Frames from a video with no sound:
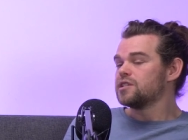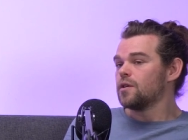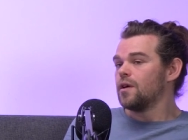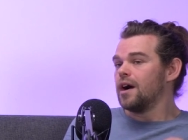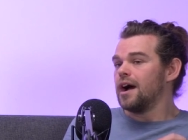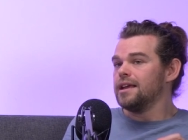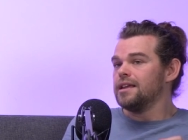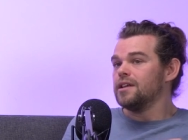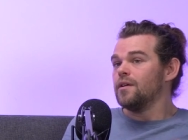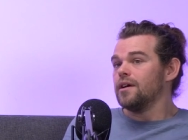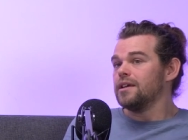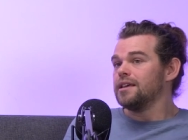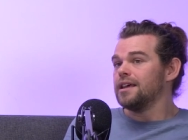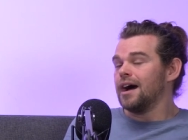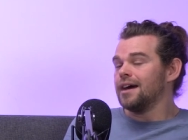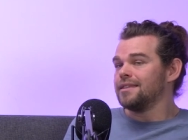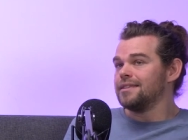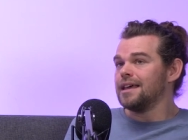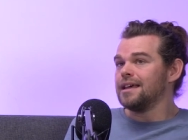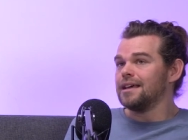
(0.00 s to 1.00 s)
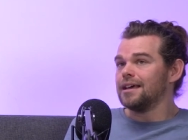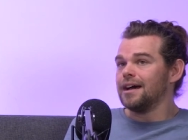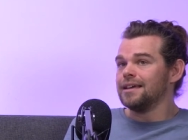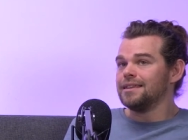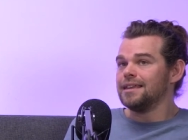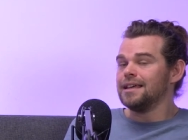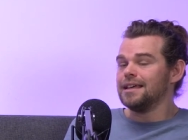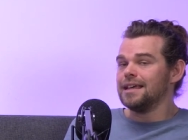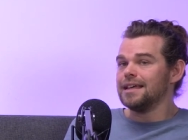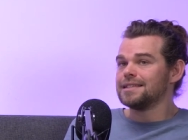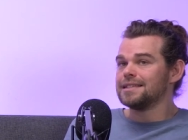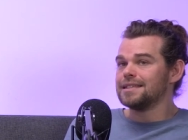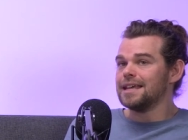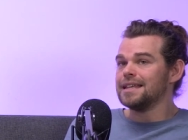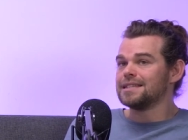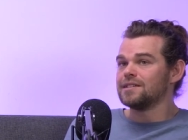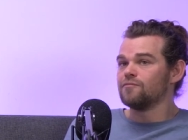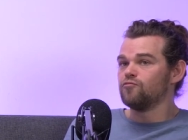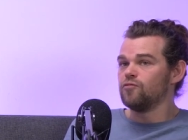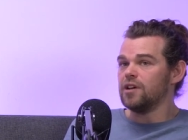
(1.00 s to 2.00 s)
So I, you know, I think I think it's
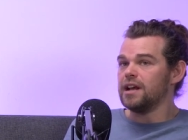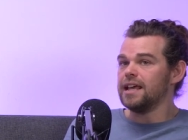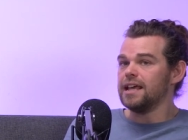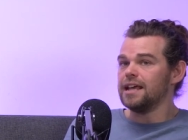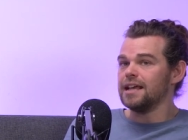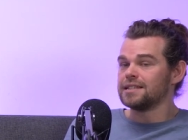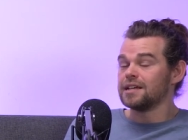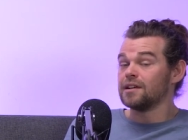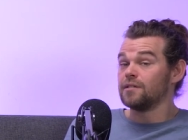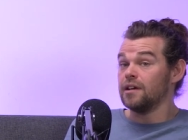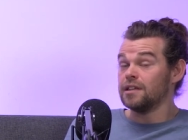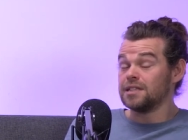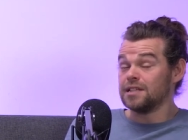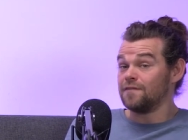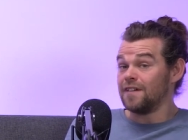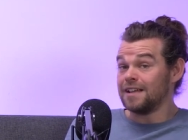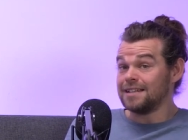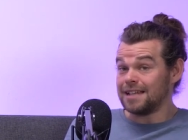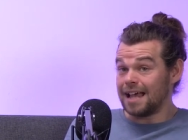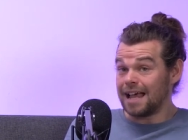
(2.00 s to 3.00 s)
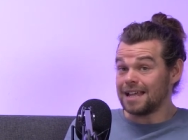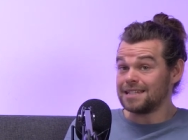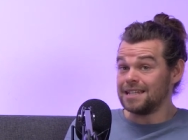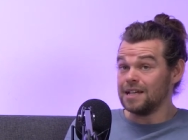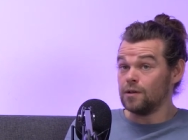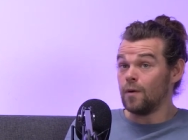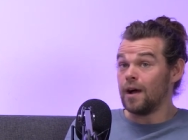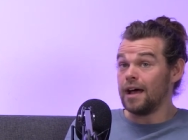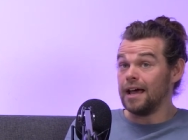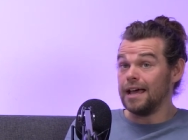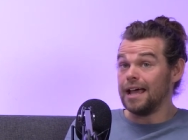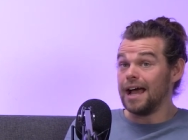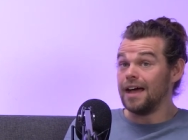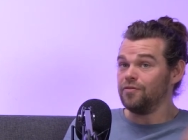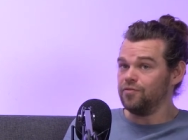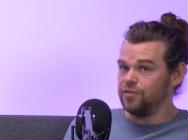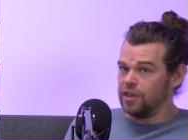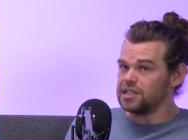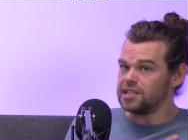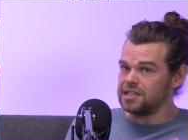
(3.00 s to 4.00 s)
it's a really it's a it's a fantastic way
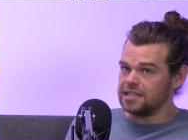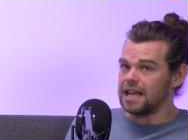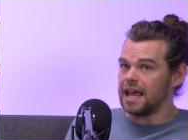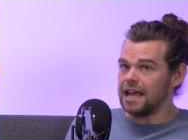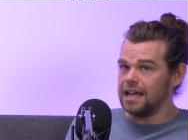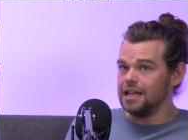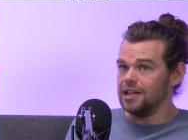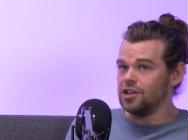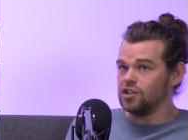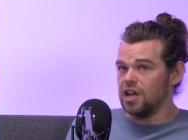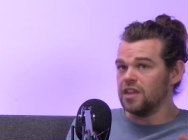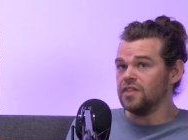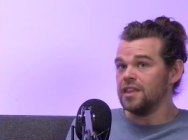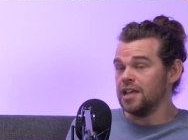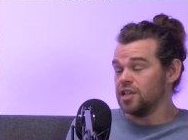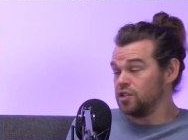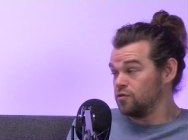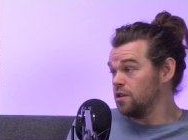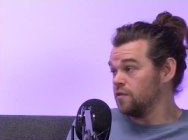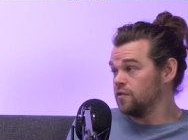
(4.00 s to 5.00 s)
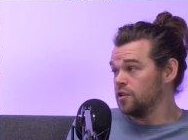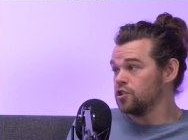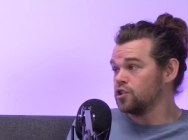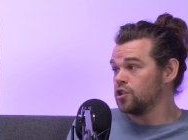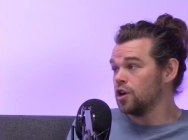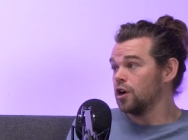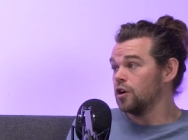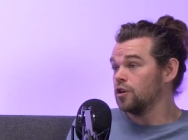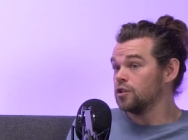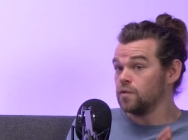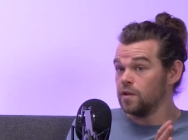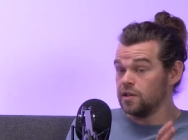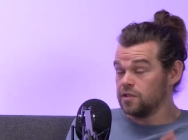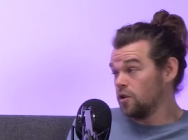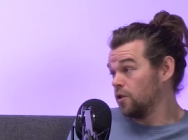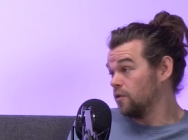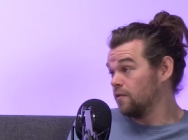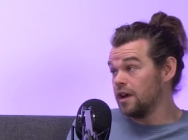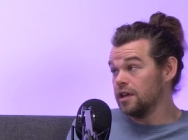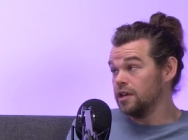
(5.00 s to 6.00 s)
at this stage in the history of this show to
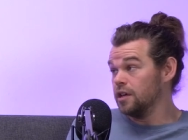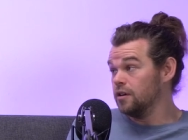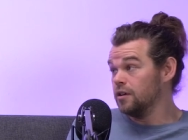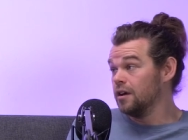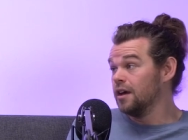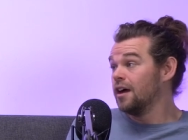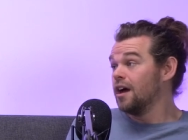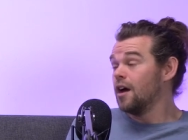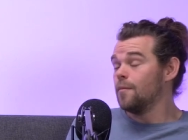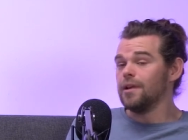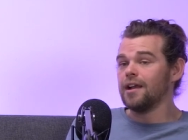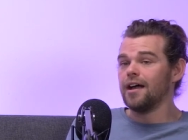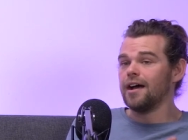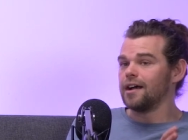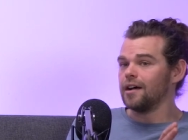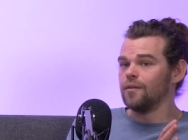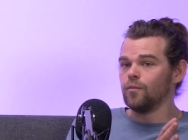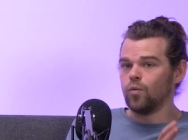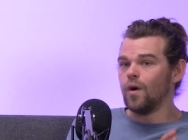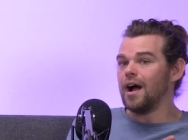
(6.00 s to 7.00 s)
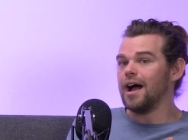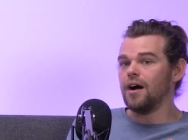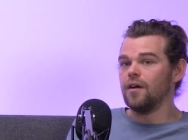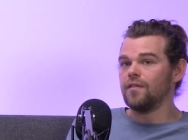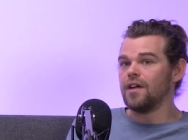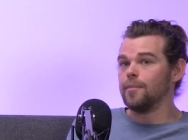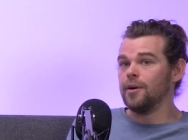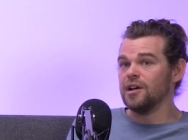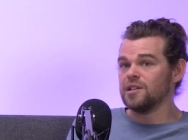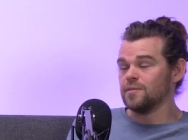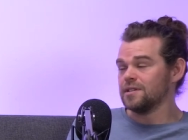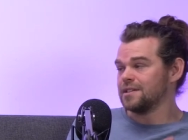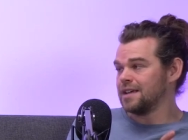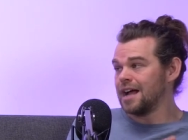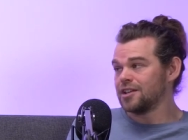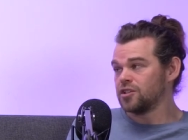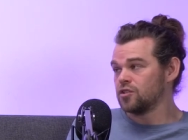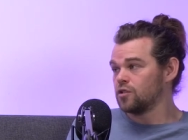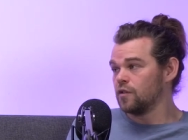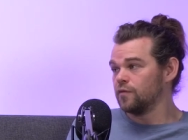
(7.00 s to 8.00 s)
exonerate you and be like, wow, that person was
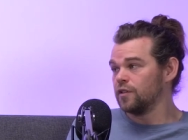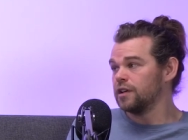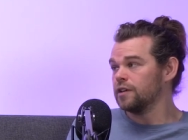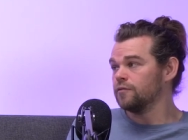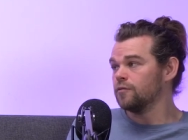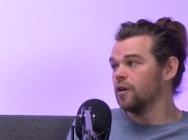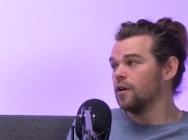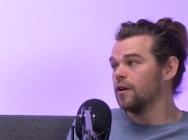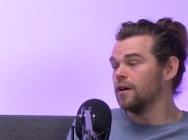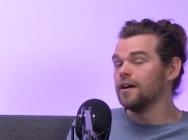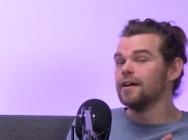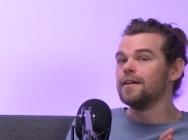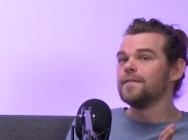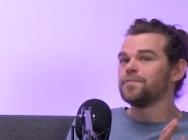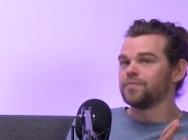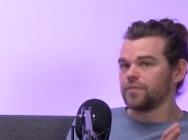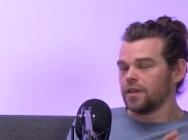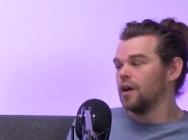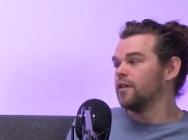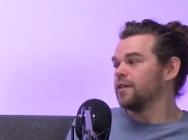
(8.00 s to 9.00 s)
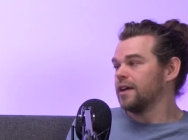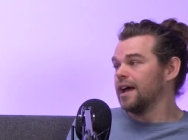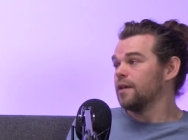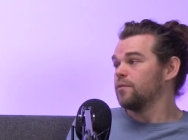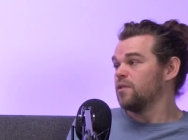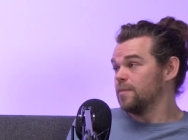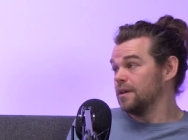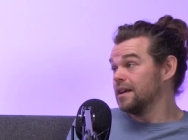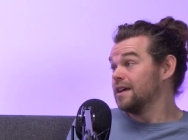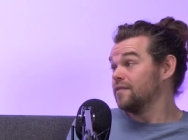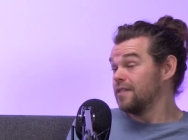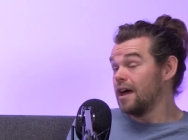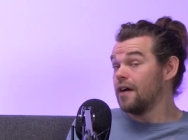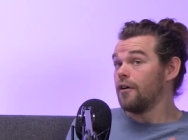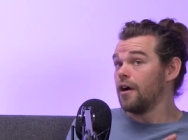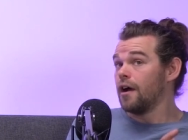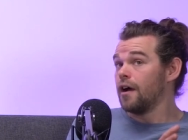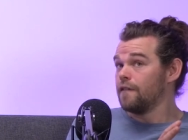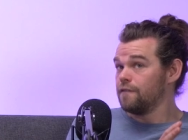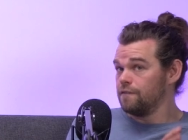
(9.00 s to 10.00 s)
catastrophically wrong. Okay, we believe they
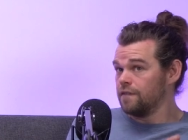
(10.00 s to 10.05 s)
are